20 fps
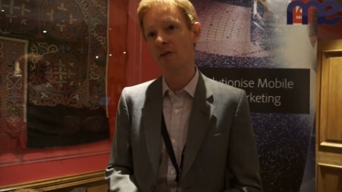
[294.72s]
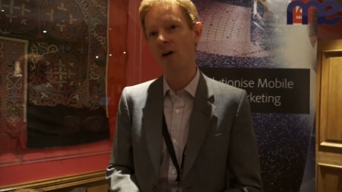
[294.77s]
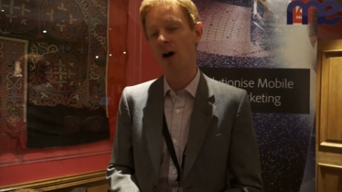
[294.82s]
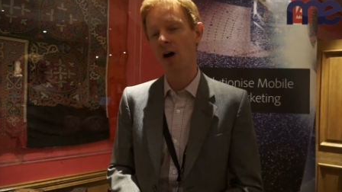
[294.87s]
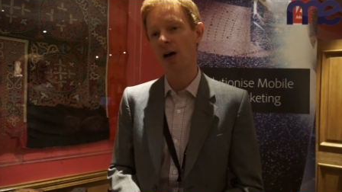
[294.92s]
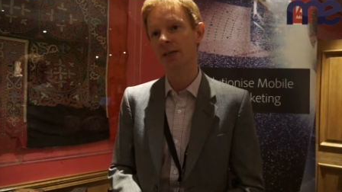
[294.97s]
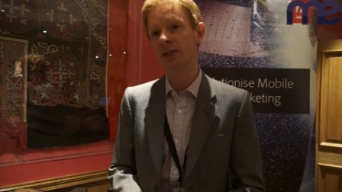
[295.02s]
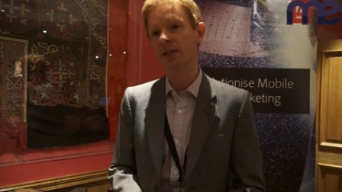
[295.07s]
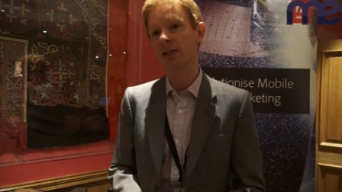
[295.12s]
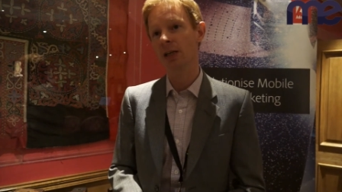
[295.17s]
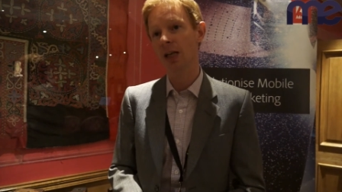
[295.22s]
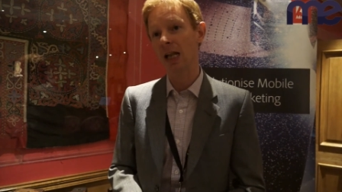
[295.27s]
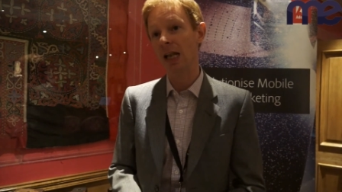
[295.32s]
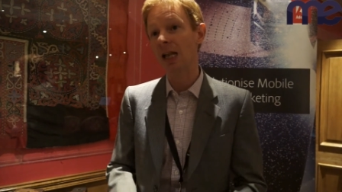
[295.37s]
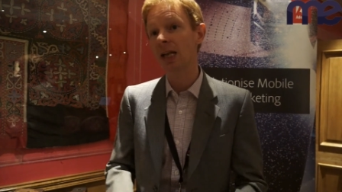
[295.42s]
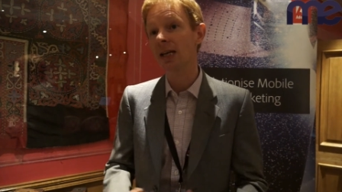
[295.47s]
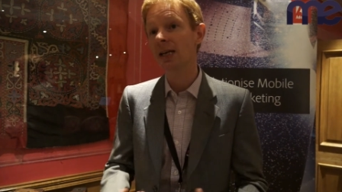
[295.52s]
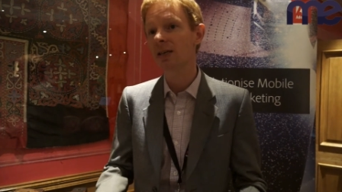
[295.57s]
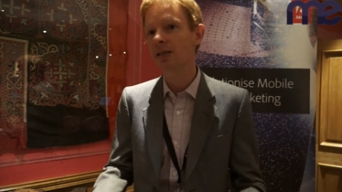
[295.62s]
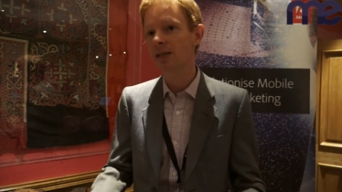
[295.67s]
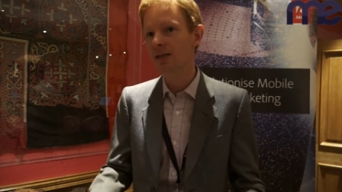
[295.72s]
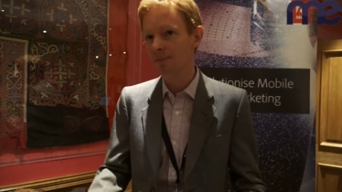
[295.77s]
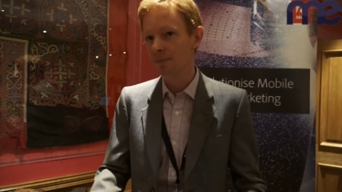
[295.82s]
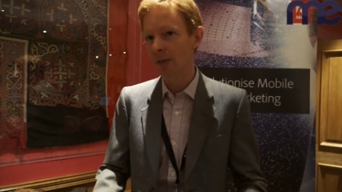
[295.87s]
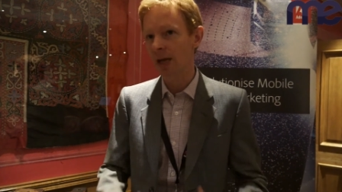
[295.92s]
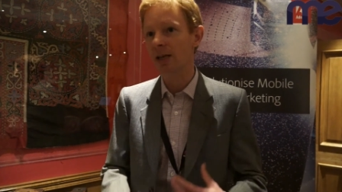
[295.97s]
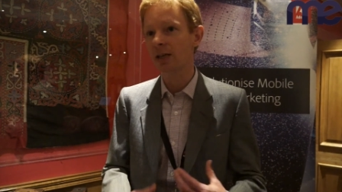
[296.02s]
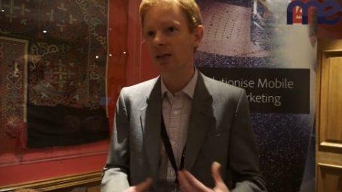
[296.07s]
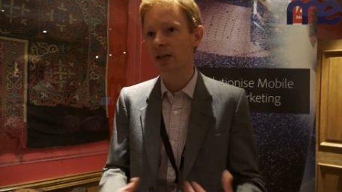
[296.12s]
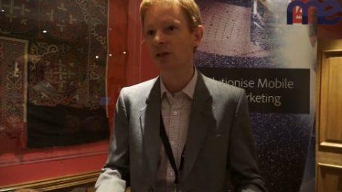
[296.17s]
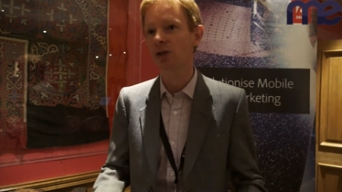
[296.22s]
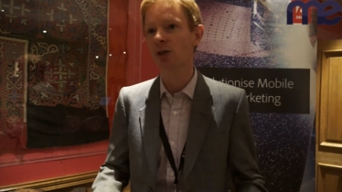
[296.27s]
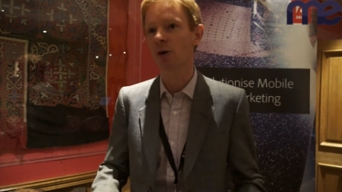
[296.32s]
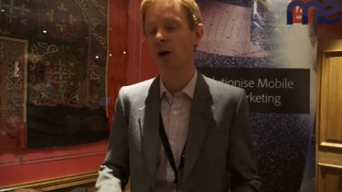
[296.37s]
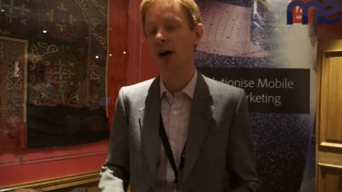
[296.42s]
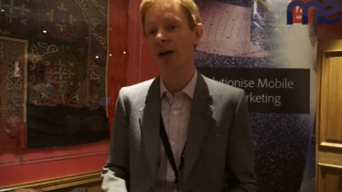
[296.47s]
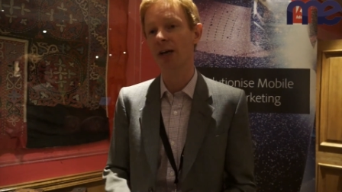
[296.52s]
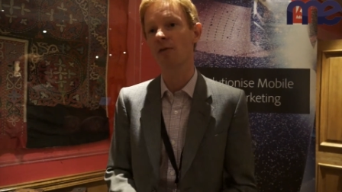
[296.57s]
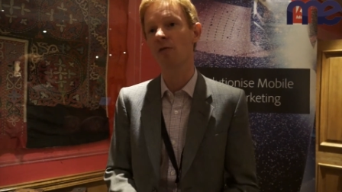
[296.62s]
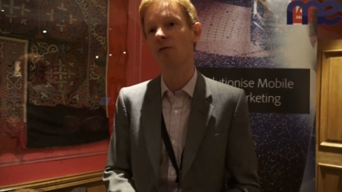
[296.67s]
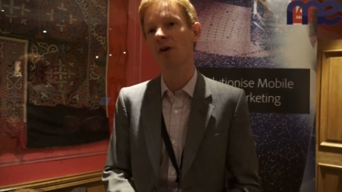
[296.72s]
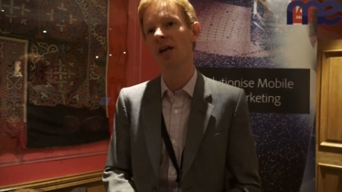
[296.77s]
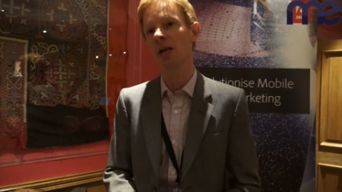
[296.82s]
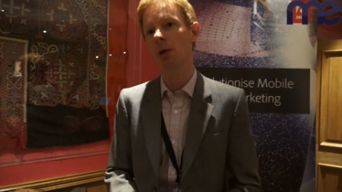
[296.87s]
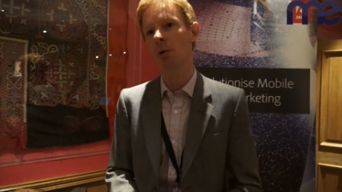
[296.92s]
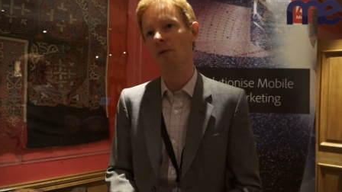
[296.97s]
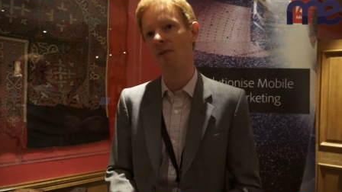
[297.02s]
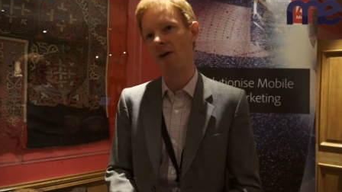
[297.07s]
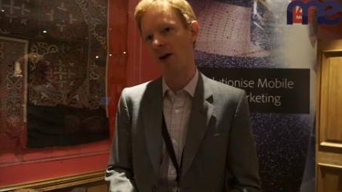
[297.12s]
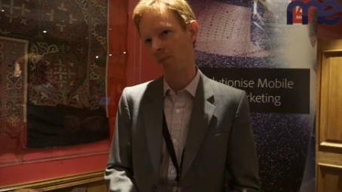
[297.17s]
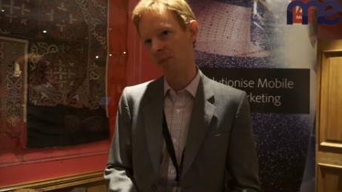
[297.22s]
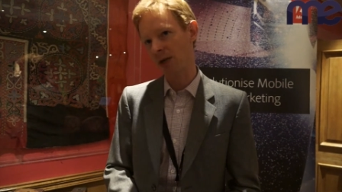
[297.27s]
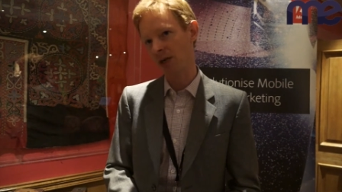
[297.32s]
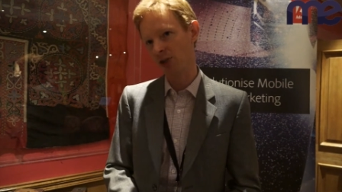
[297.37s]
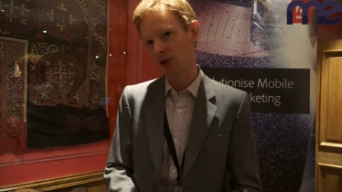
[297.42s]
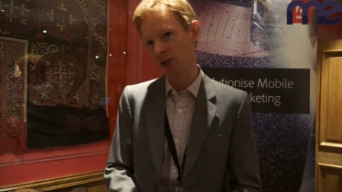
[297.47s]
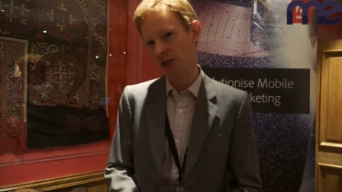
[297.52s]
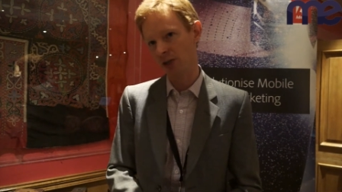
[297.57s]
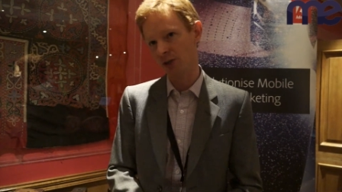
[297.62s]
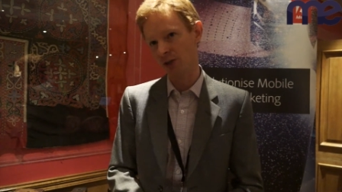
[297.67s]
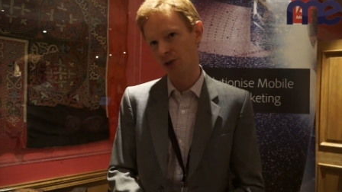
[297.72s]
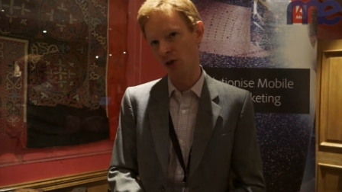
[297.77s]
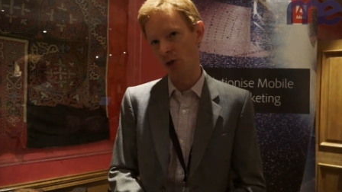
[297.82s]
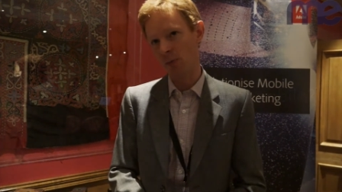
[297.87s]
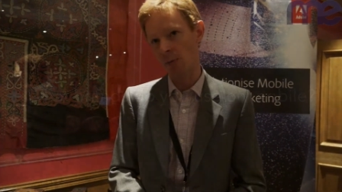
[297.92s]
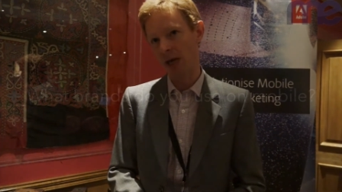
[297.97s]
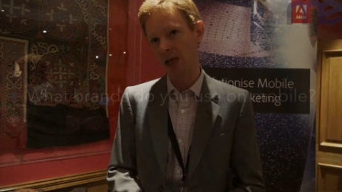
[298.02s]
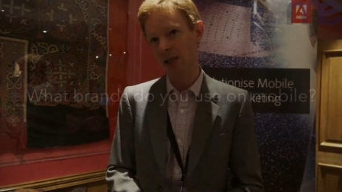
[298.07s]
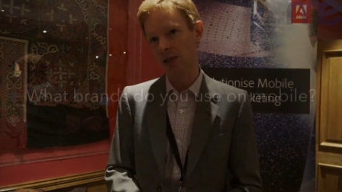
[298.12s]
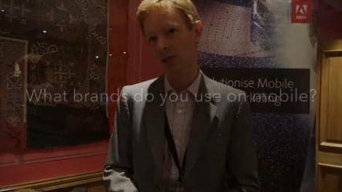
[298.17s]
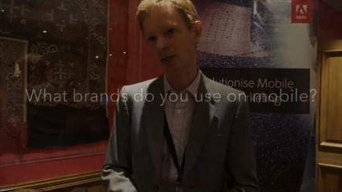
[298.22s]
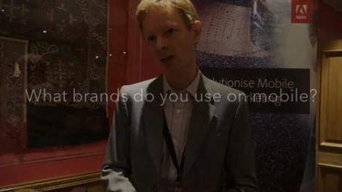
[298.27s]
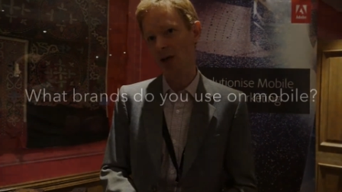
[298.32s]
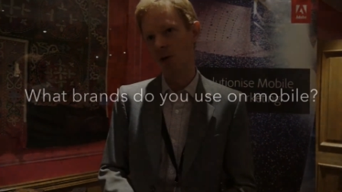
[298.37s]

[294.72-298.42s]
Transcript: device, at least making sure I can read it without pinching and zooming?